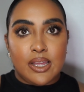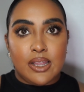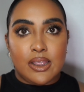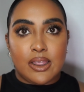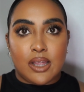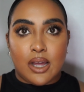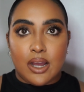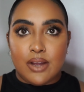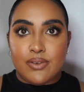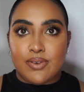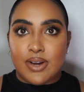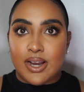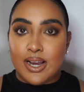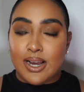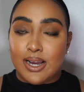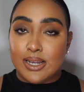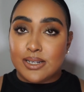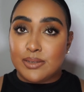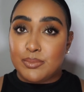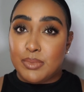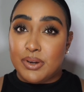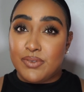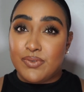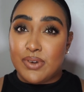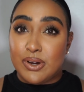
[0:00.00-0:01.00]
that I've had
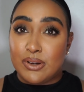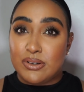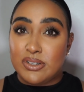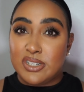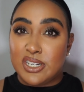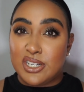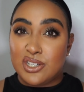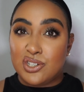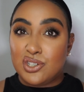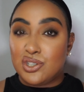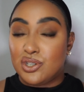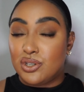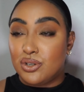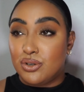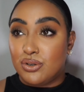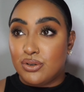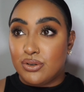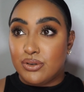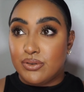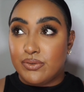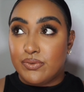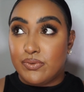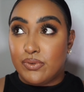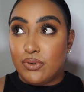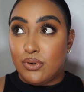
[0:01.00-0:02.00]
my foundation on
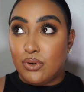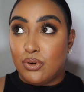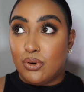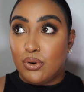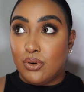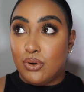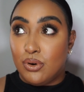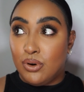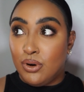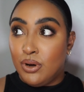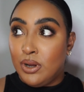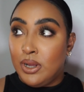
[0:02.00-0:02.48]
for,